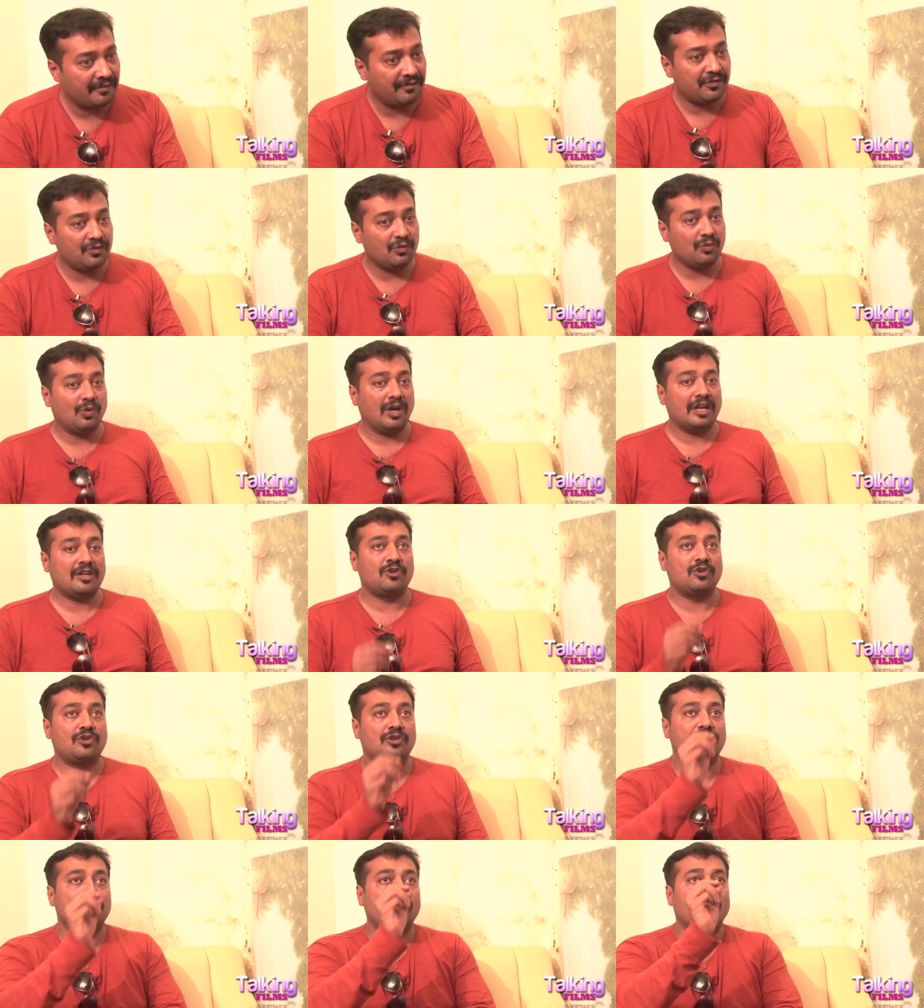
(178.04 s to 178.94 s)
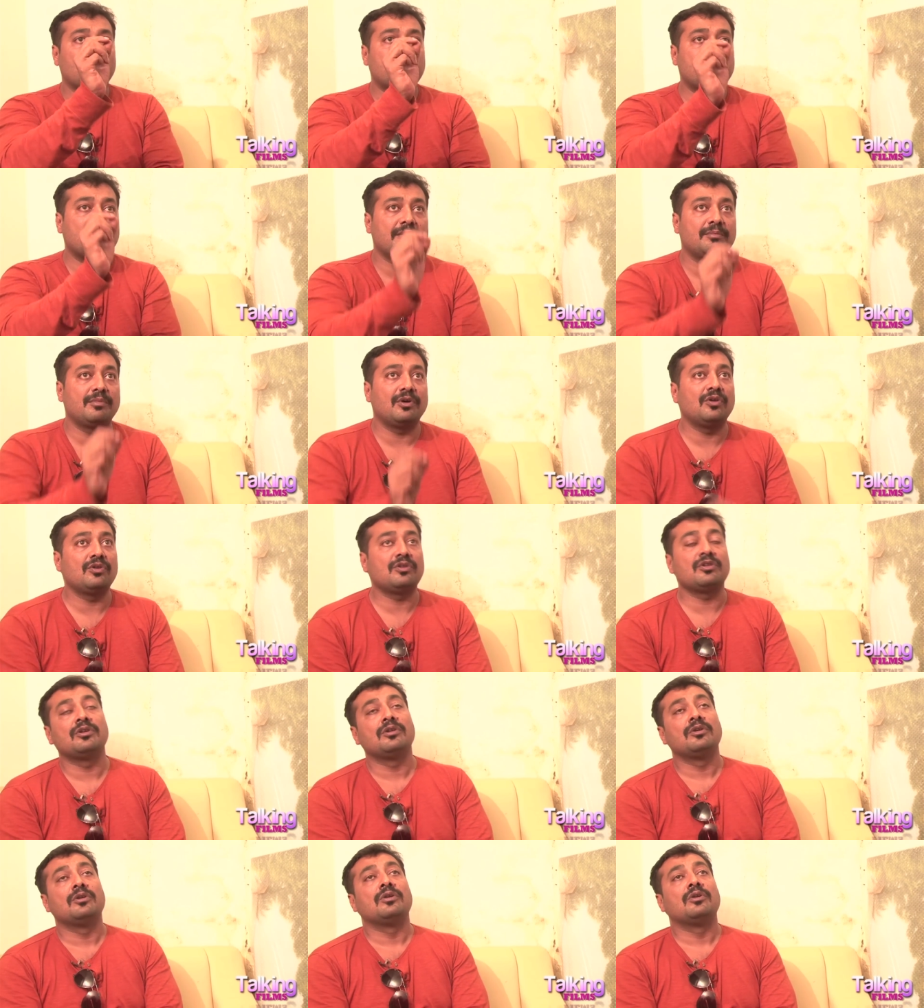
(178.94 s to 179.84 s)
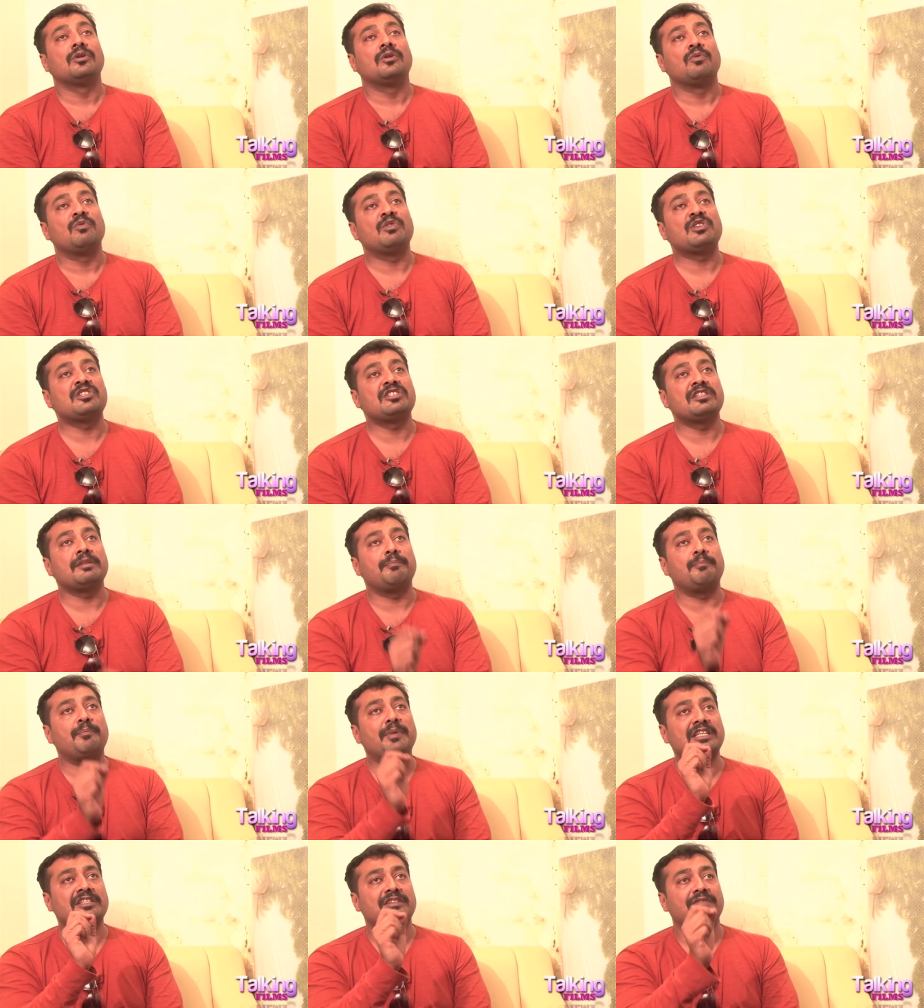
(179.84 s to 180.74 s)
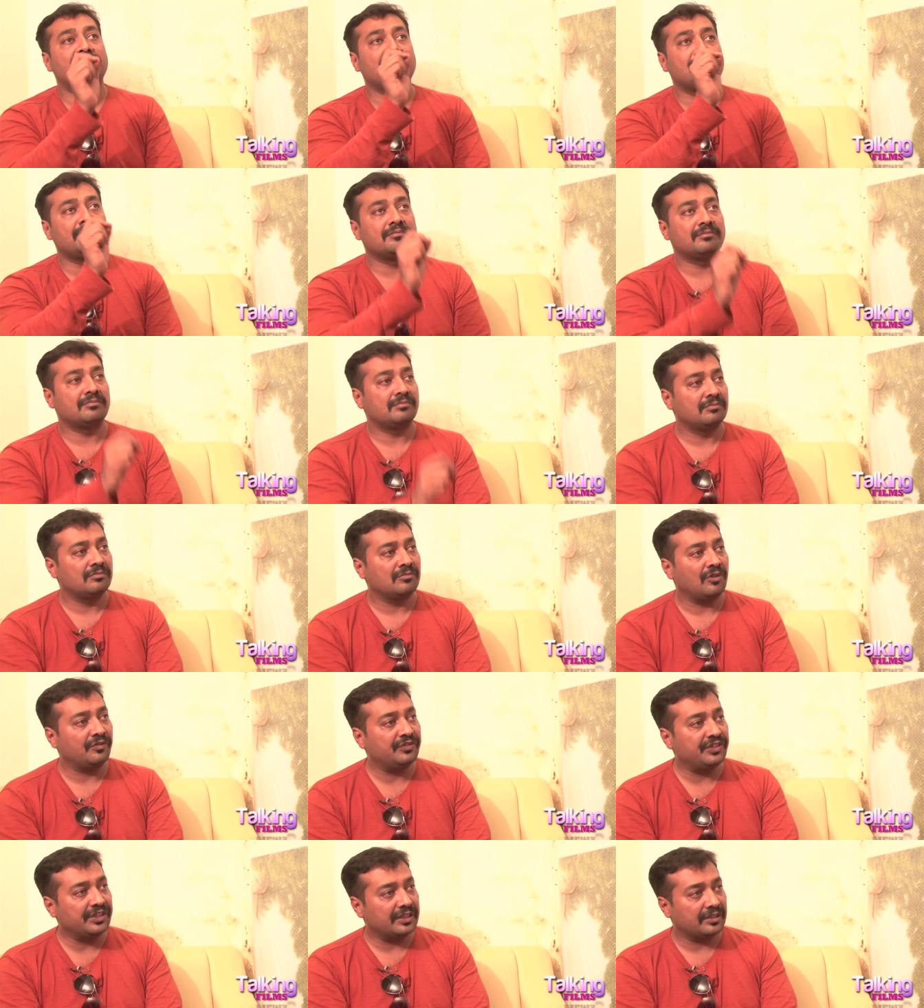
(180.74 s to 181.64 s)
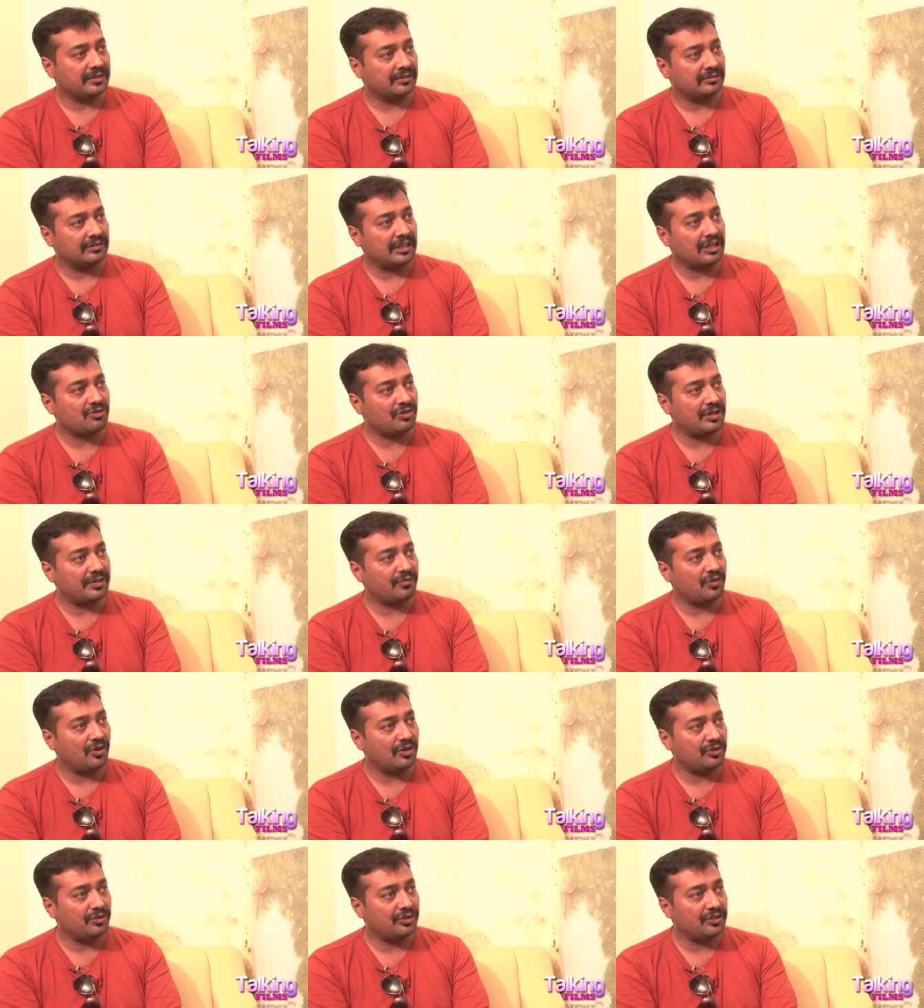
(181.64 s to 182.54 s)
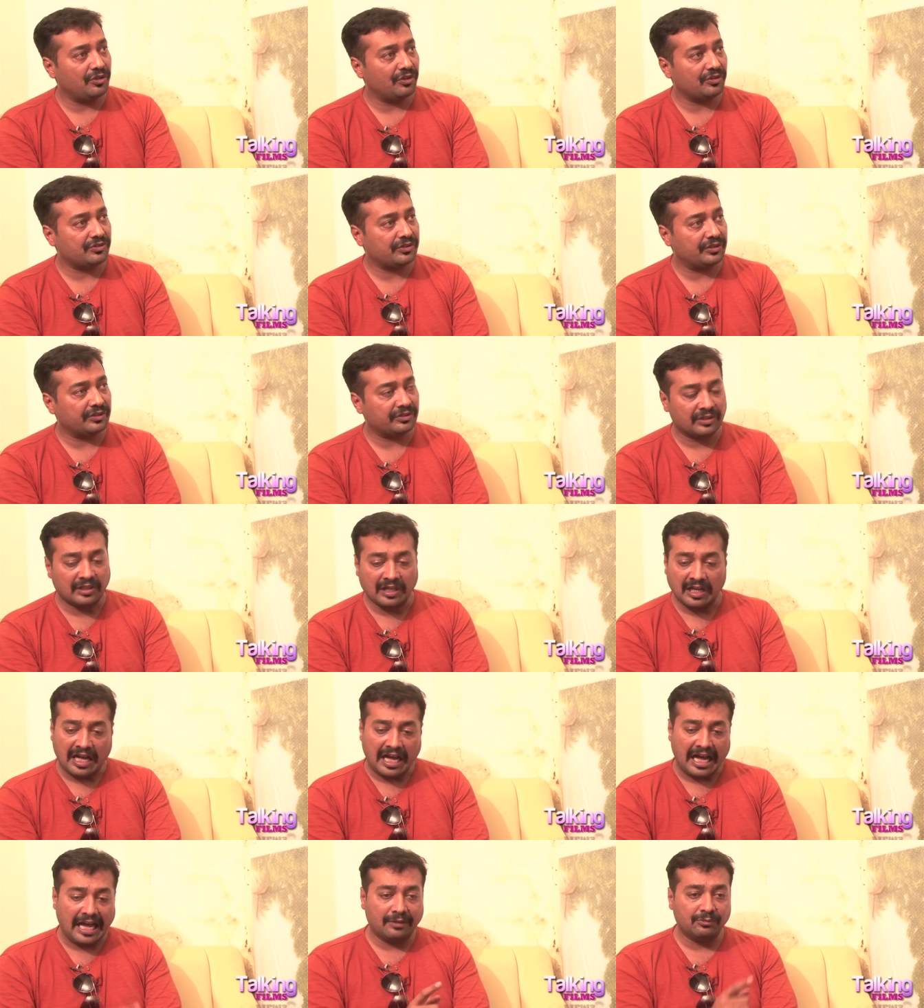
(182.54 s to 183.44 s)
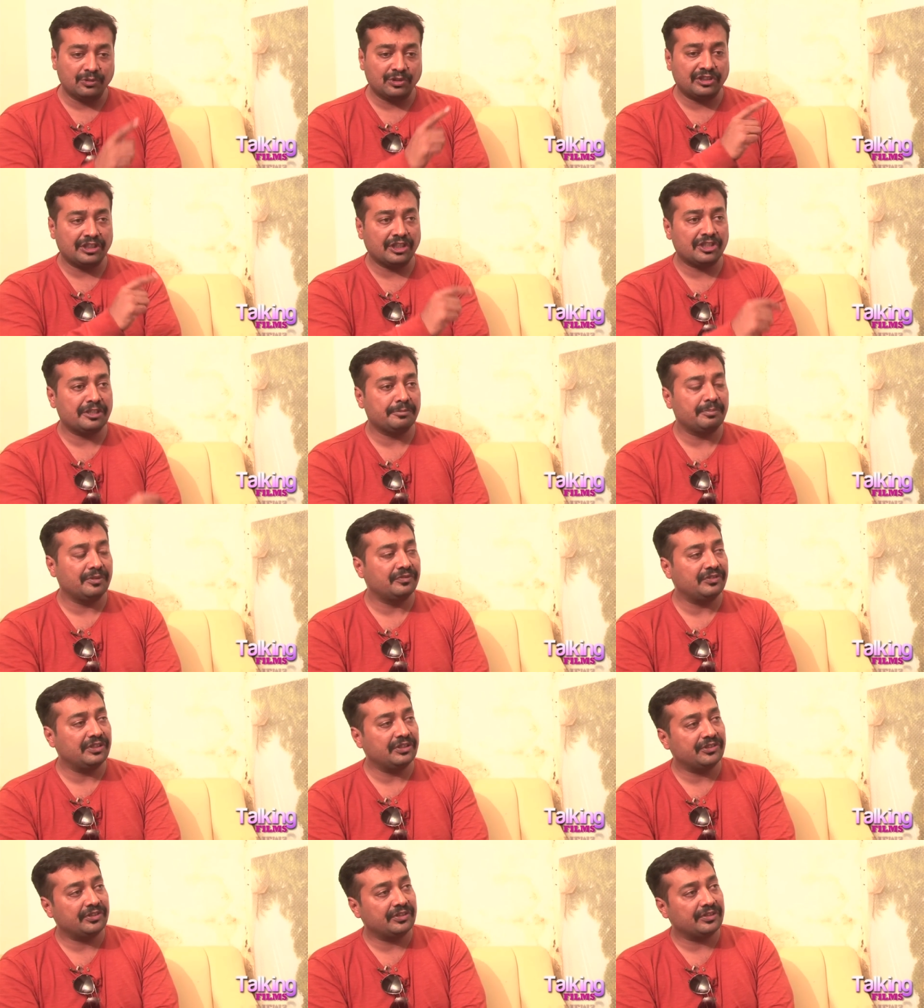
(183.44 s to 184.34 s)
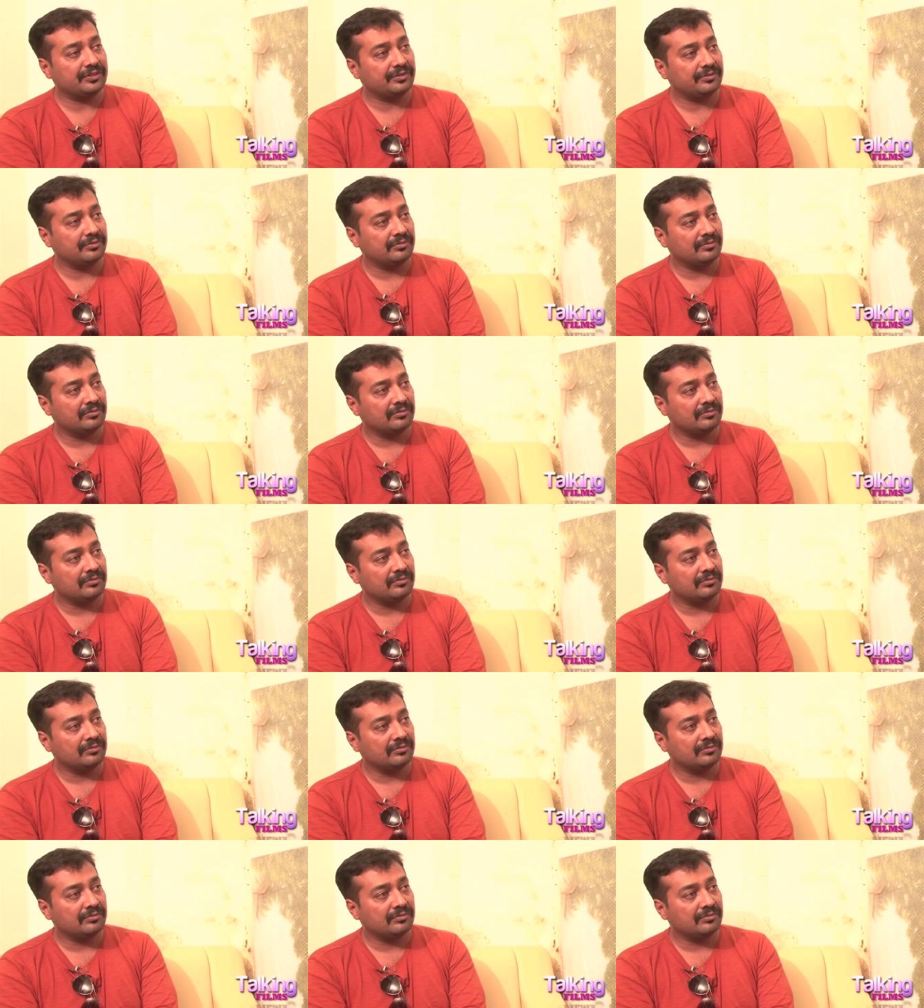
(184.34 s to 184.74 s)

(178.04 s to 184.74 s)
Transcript: If you are talking about which is the best film of the year that should have gone to the Oscars, I would say Ship of Theseus.